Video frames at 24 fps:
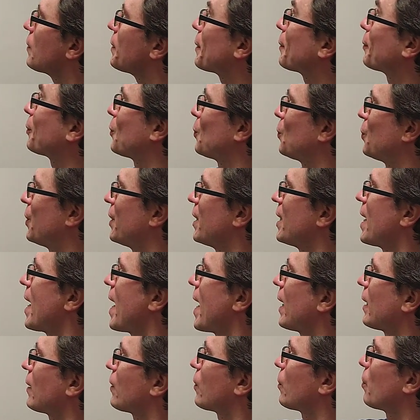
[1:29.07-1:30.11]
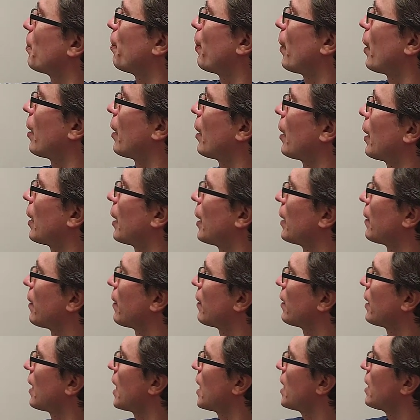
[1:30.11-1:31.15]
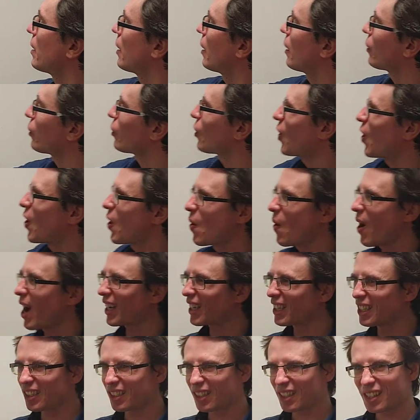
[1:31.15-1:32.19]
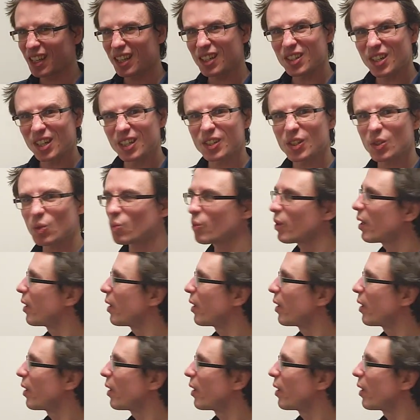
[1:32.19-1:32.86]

is equal to ds by theta, so I can essentially just